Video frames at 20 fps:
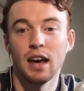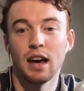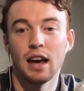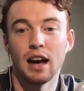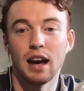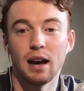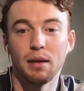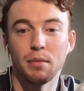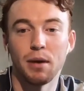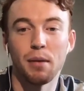
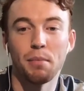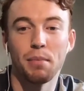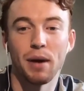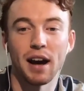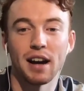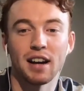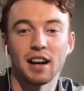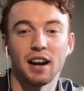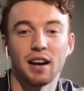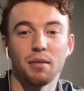My
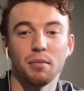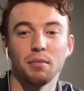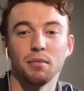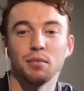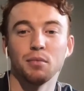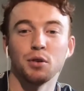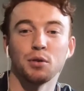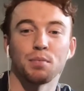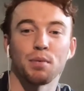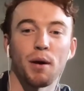backup
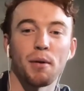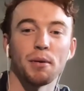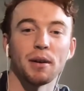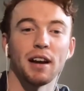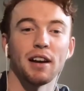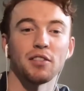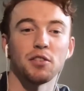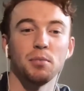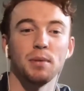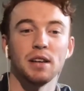would probably
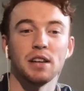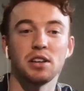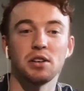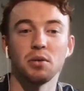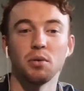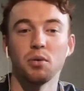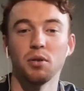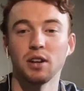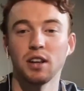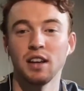have to be
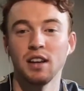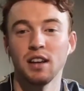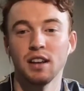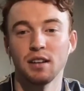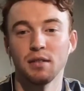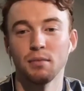Gorney.